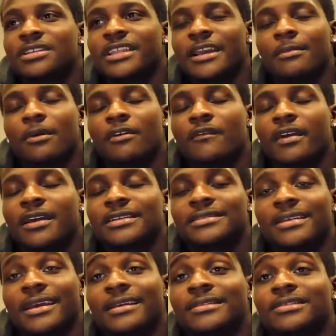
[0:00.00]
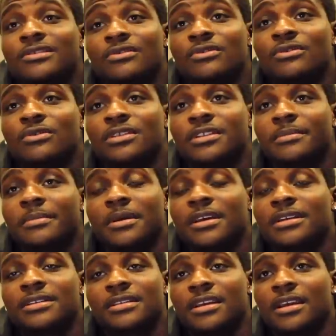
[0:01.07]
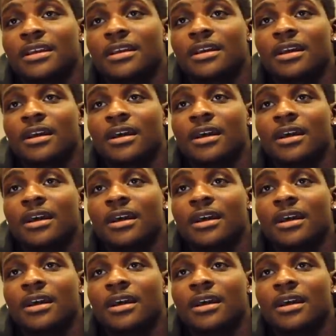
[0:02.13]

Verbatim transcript: Just stay motivated, stay in school is the biggest thing.